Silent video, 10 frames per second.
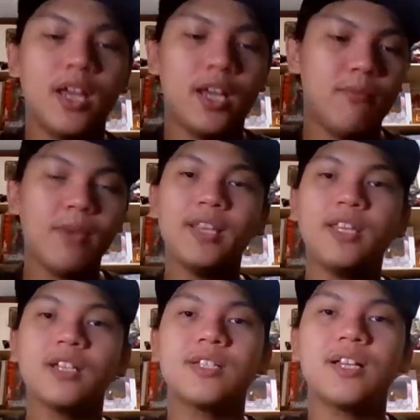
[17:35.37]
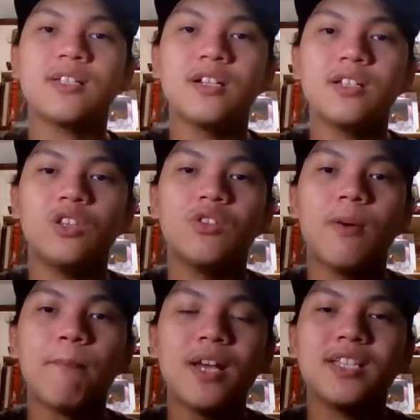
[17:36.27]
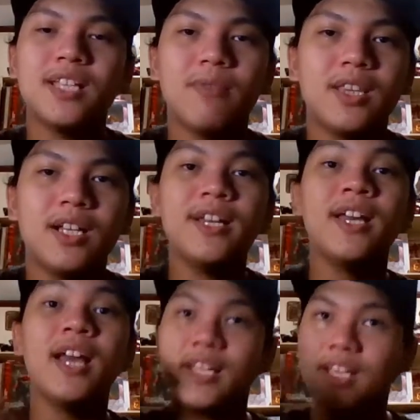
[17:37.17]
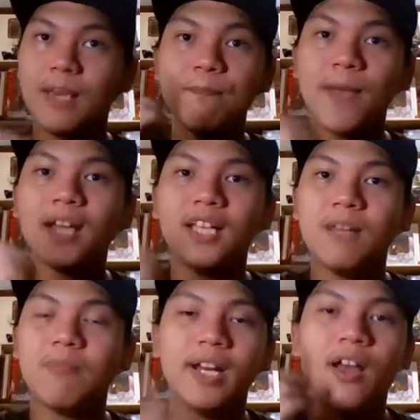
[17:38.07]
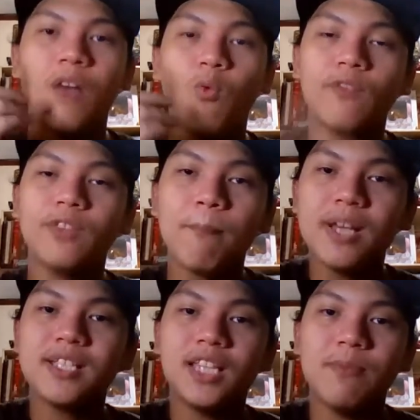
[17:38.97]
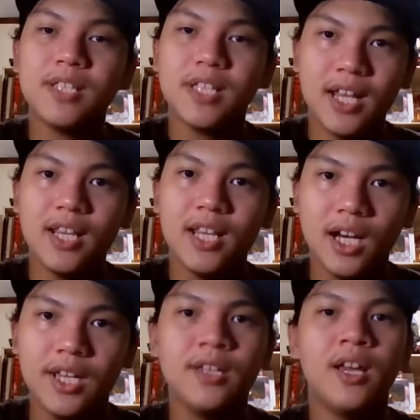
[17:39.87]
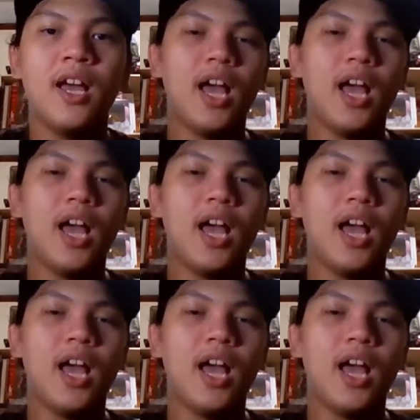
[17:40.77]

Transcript: He made the Sixers into the best team in the league. Keep that in mind. One of the best teams in the league.